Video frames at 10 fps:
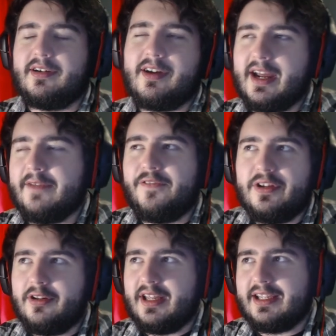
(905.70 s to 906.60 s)
I
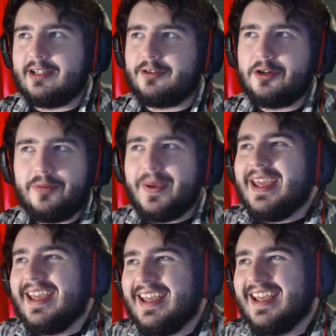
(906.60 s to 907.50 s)
feel like it could
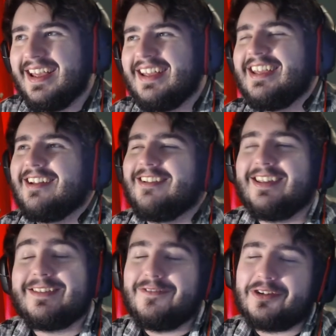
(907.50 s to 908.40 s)
be.
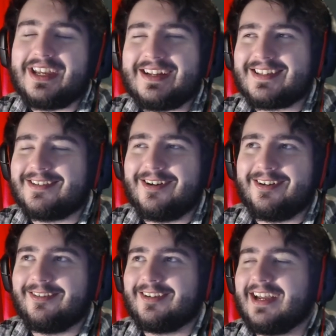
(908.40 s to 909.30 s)
Like the viewer count's so hard
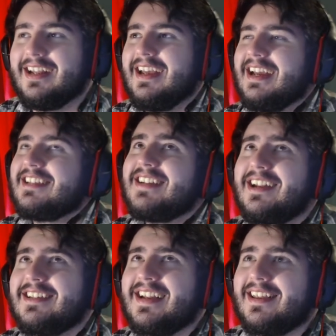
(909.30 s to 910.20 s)
to look at. It's
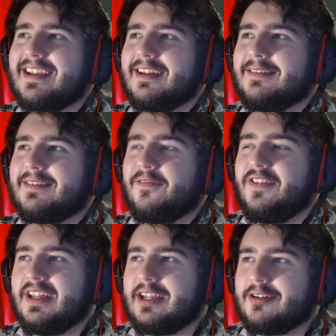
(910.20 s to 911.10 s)
not like I
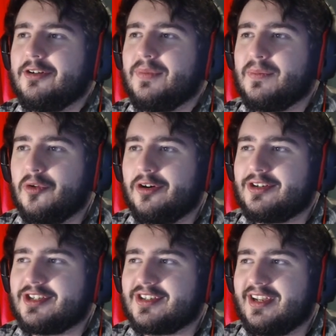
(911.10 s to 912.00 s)
feel like it could be more.
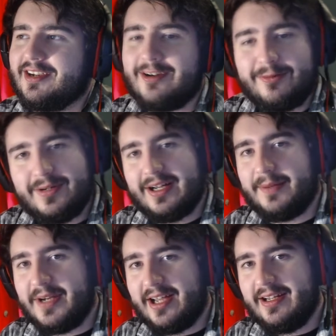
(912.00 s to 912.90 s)
It's just like, oh wow,
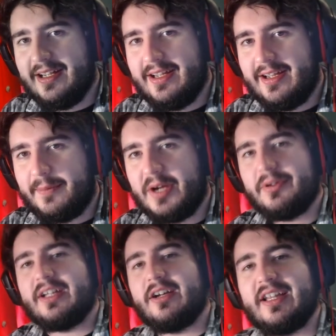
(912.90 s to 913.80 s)
I'm not
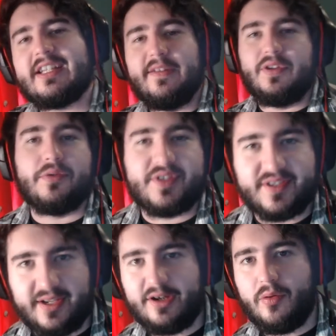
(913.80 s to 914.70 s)
really collecting viewers
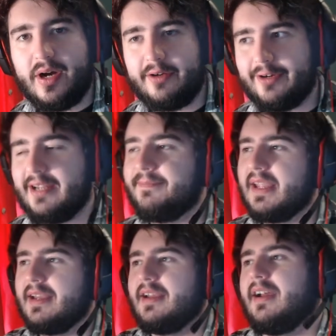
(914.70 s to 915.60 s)
as I go on, right?
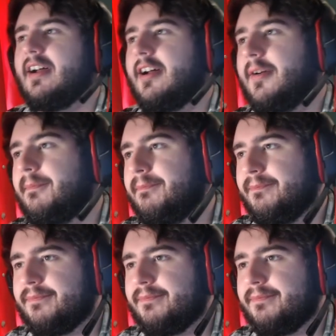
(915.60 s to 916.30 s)
Um,